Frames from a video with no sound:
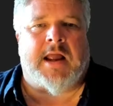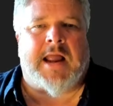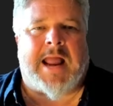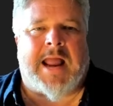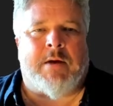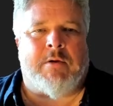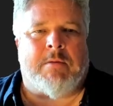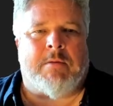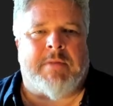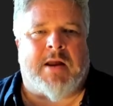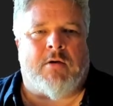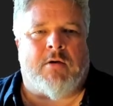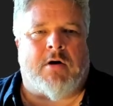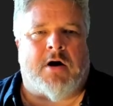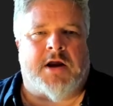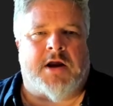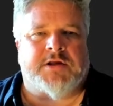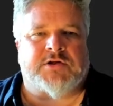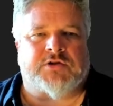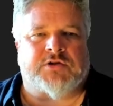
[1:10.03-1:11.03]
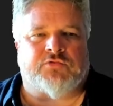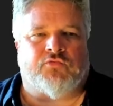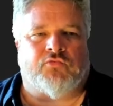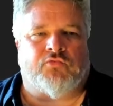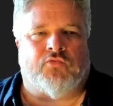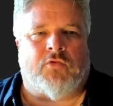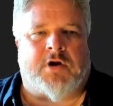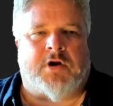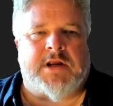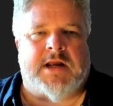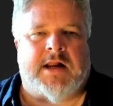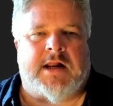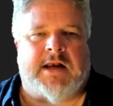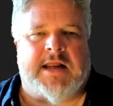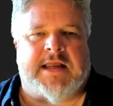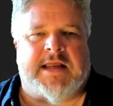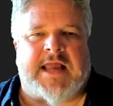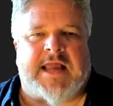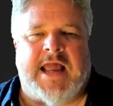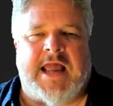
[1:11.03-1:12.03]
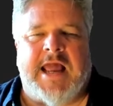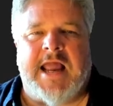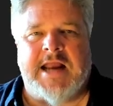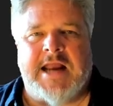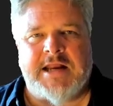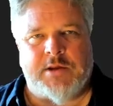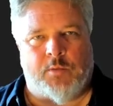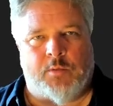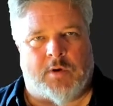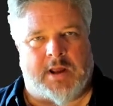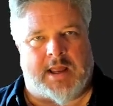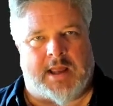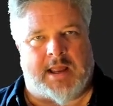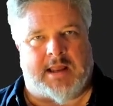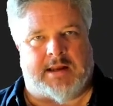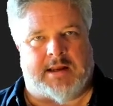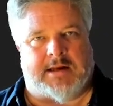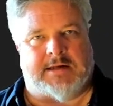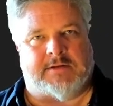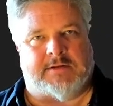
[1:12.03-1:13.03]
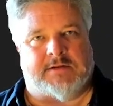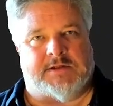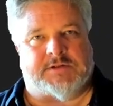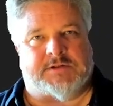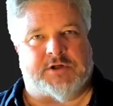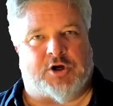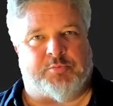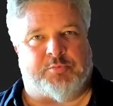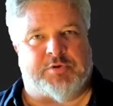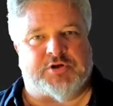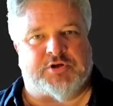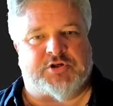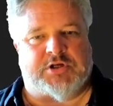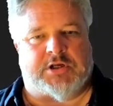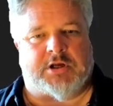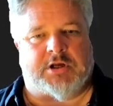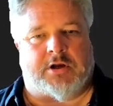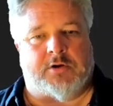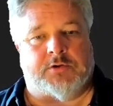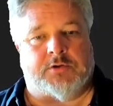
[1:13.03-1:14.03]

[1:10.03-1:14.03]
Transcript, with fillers: about I just right click anywhere in this RPG code?